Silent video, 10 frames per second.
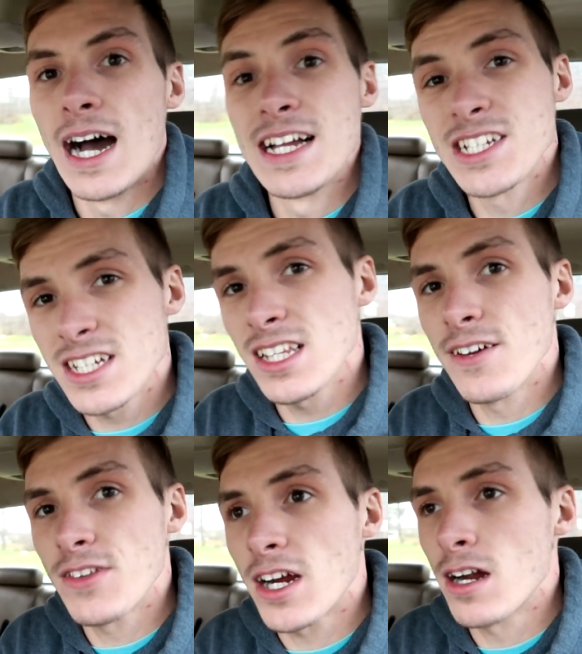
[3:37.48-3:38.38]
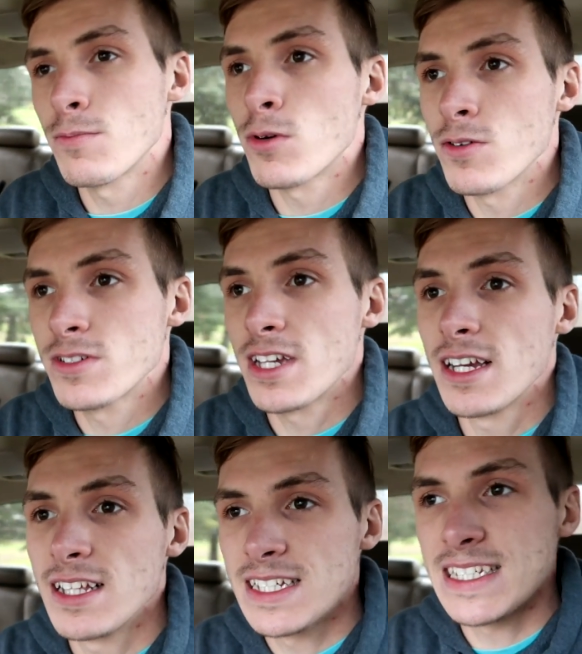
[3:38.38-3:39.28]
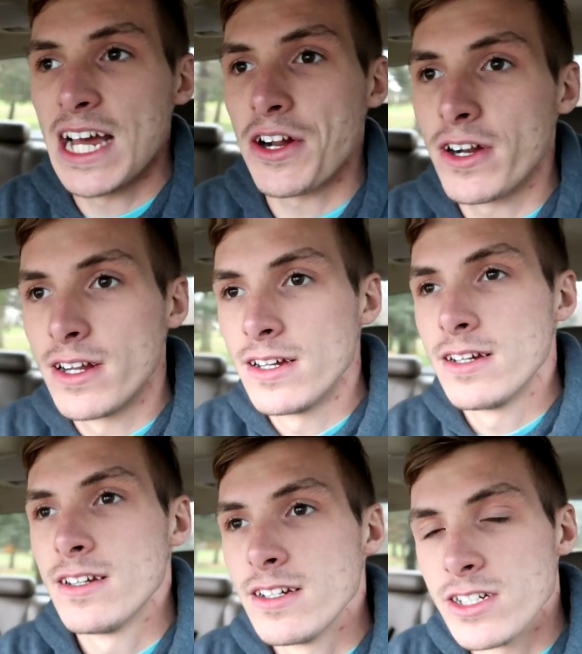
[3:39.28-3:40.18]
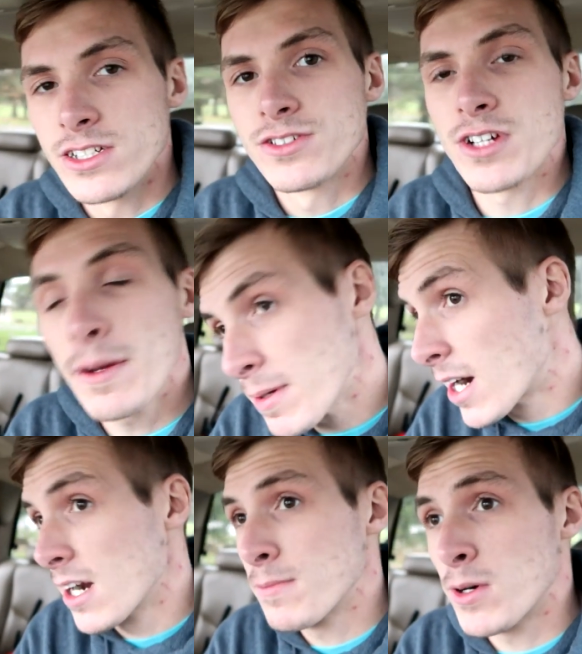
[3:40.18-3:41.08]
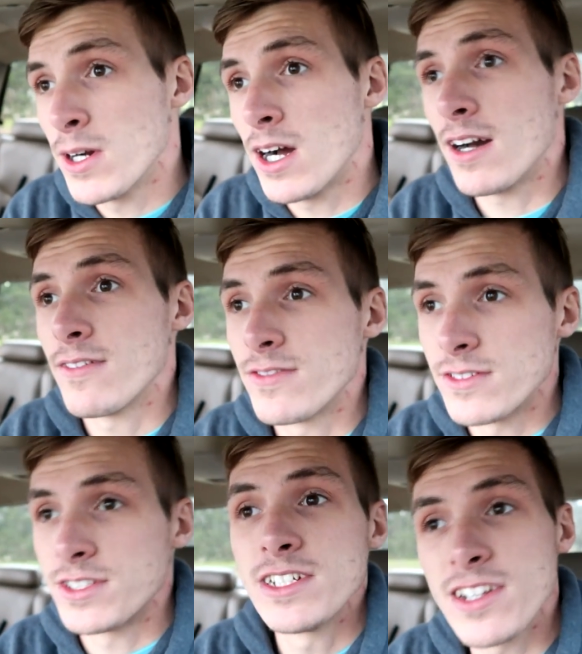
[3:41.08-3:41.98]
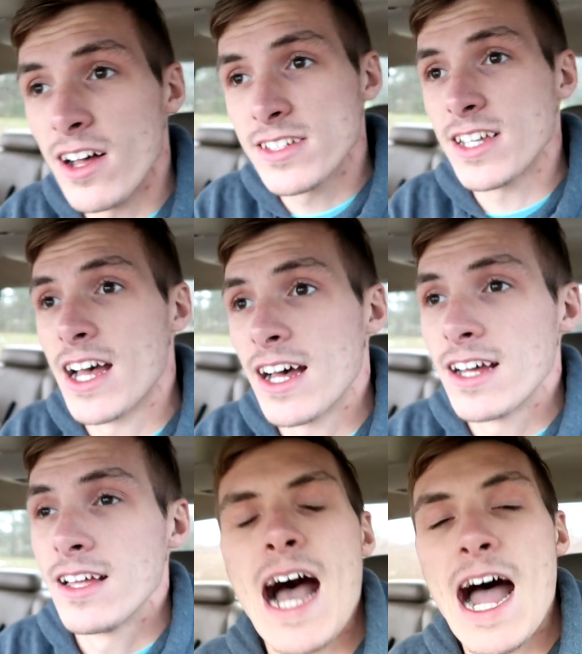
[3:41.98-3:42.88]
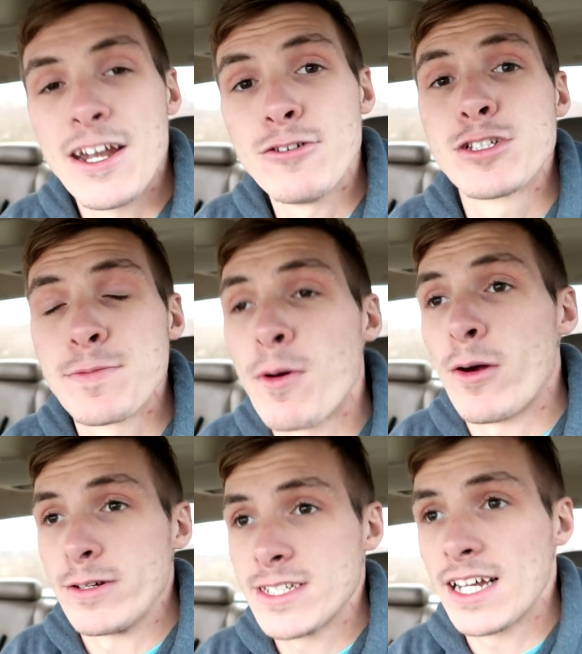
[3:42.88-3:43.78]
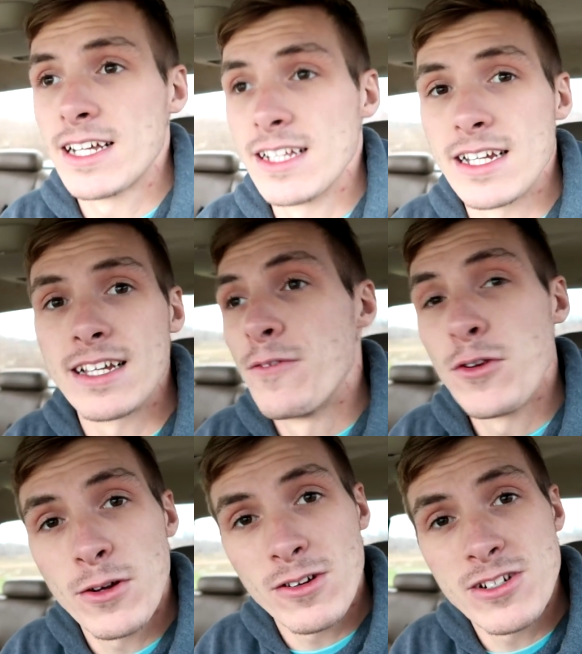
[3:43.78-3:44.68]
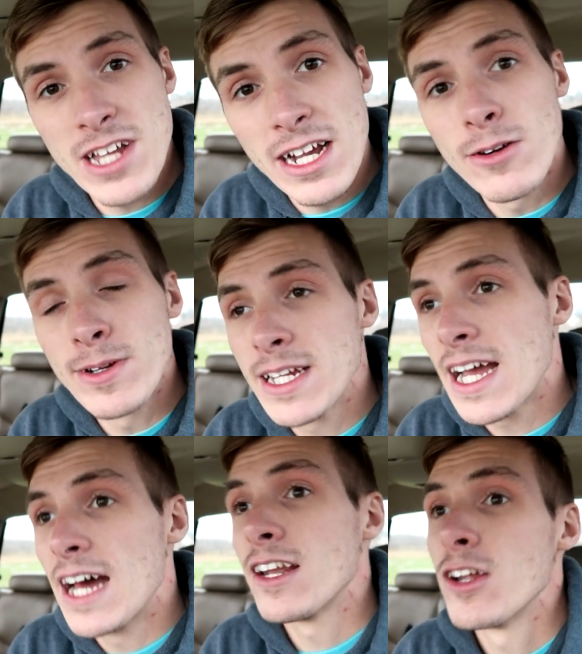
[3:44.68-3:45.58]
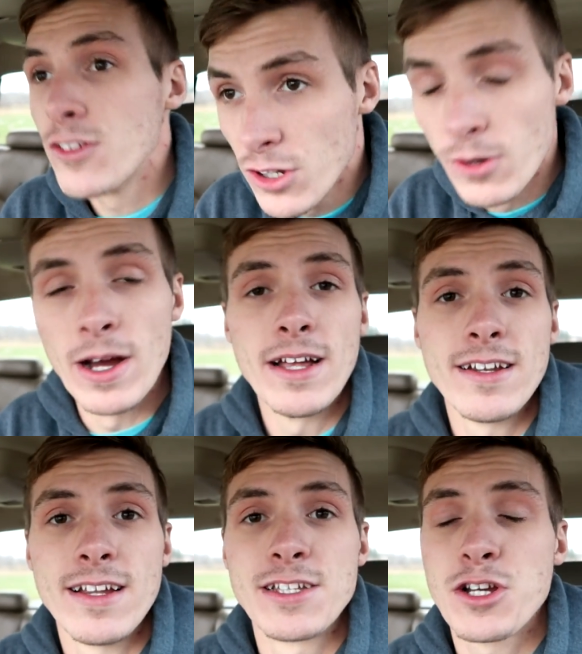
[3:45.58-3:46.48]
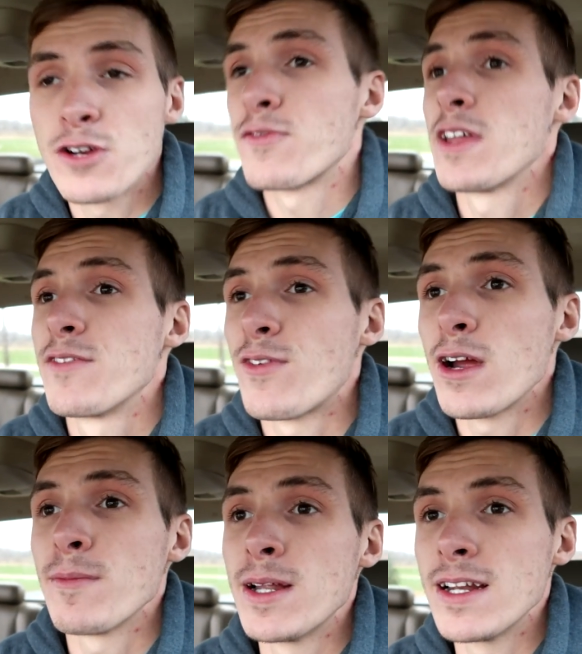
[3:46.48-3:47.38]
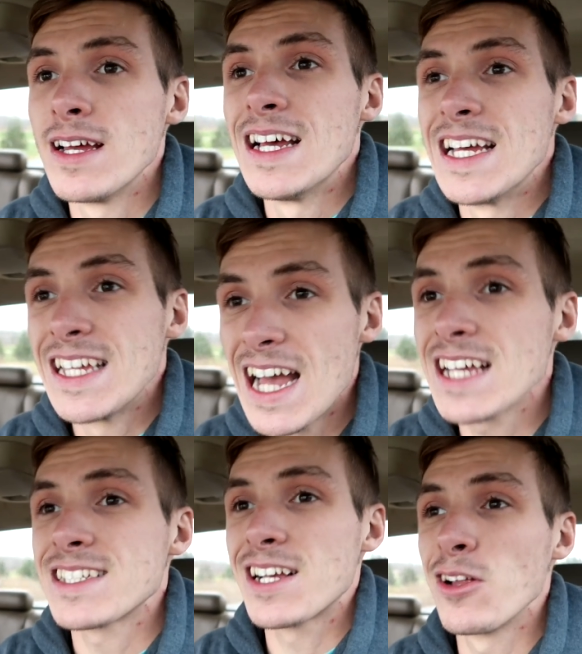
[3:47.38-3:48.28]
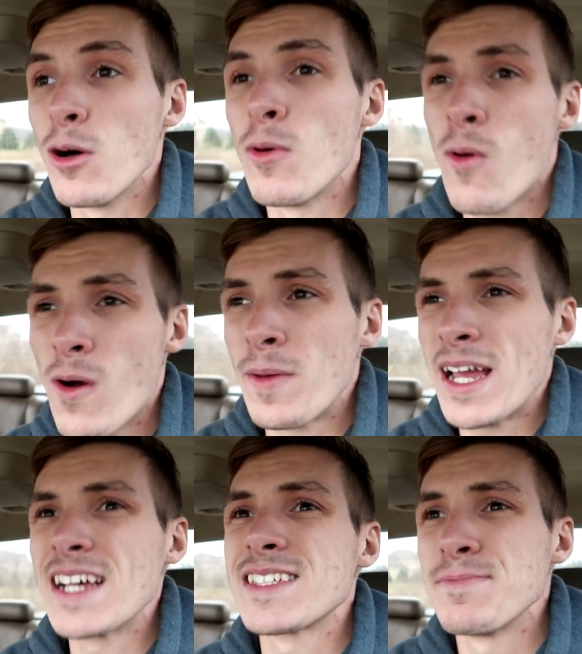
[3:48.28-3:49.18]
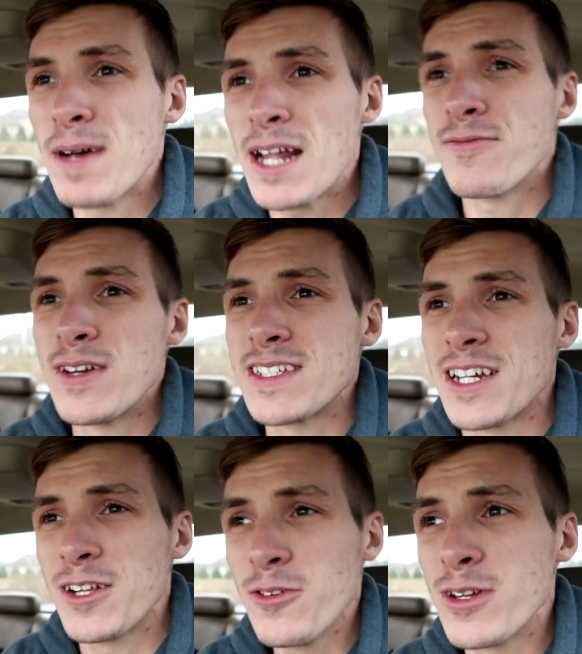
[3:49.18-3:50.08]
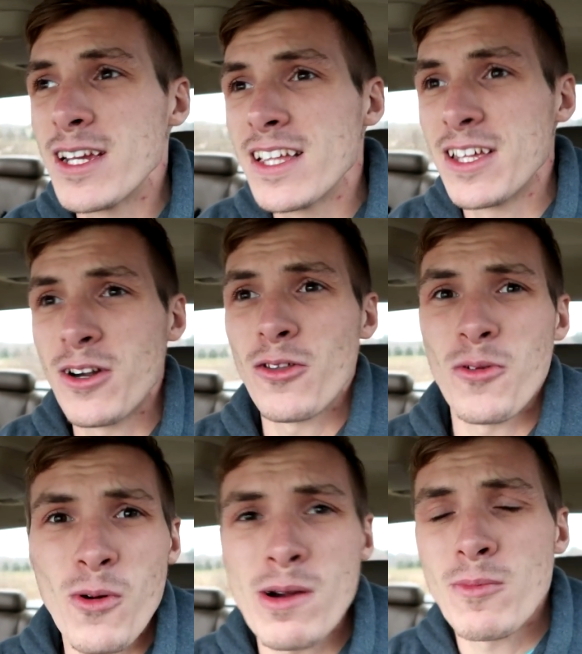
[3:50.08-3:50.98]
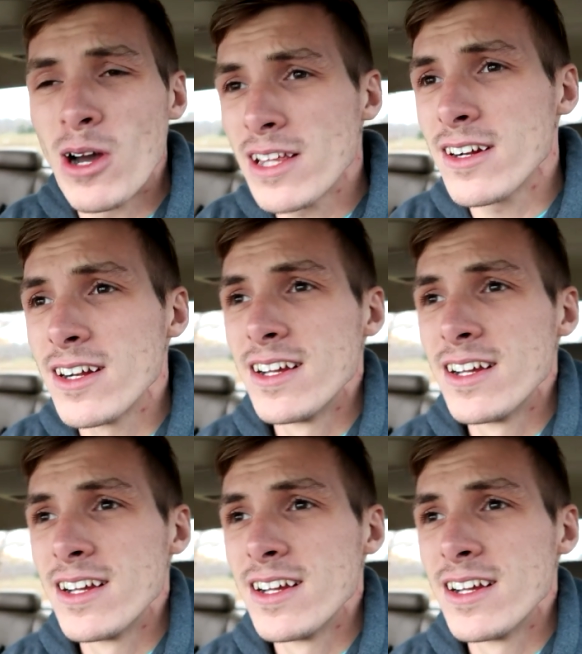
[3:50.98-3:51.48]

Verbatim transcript: I just left the cardboard recycling center, dropped the cardboard off, she's all set. I do support recycling. If you can recycle when you can, do it. It's good for the environment, yes, global warming has some benefits, including, you know, the warm weather,